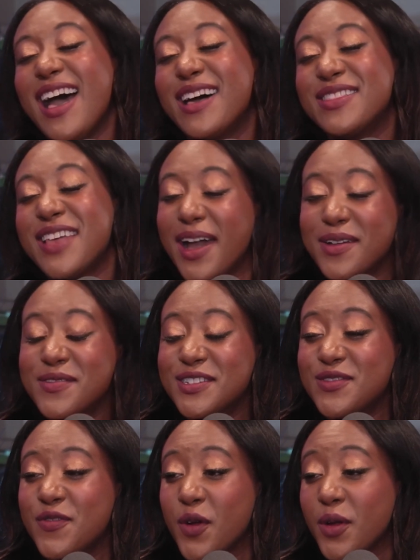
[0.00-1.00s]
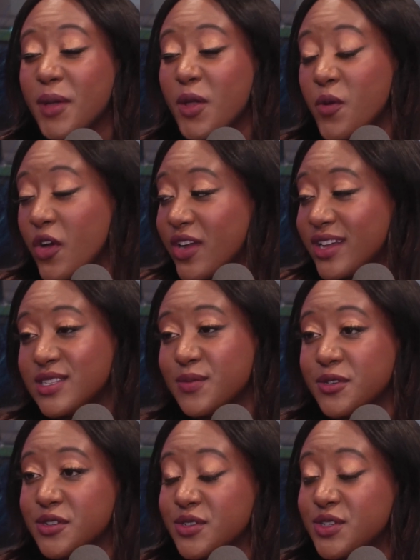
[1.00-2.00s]
That was for my work as a
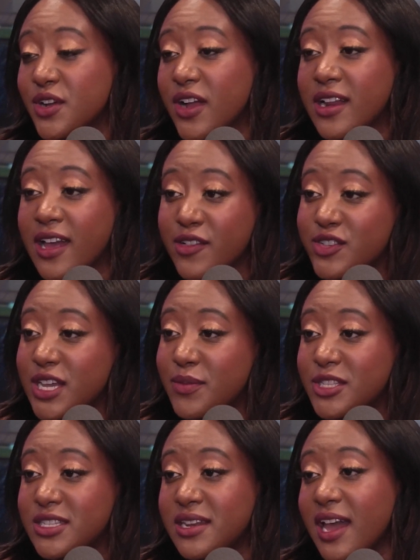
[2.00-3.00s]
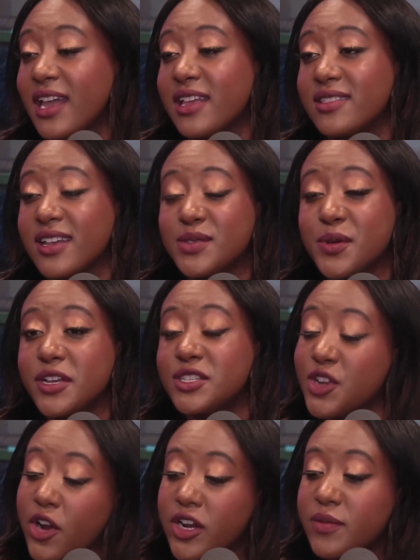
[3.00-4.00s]
producer at Entertainment Tonight. That's where I
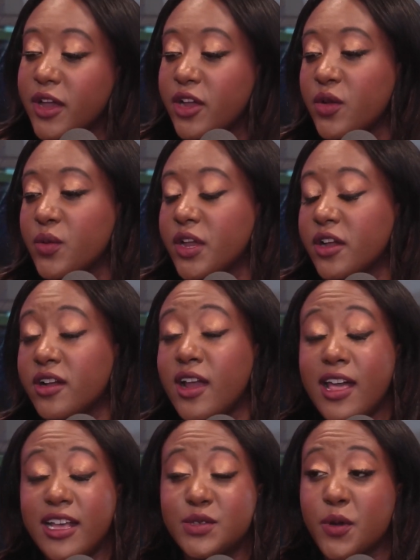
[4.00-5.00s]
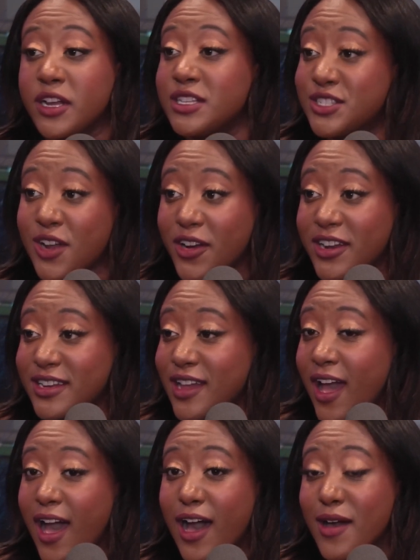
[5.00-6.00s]
started my career. That's where I started,
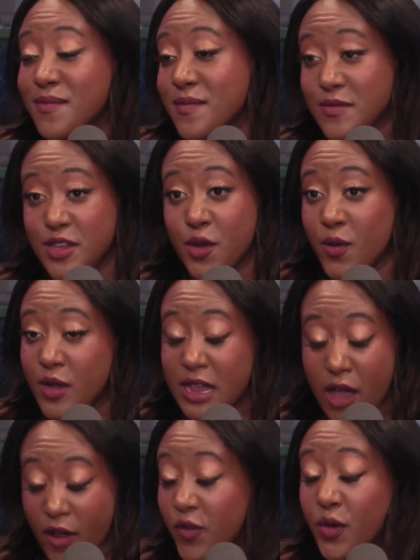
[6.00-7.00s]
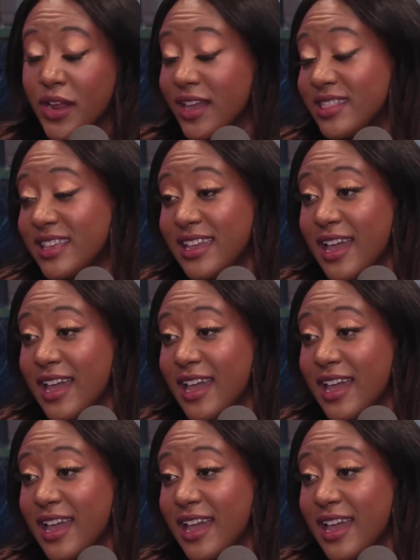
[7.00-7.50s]
covering the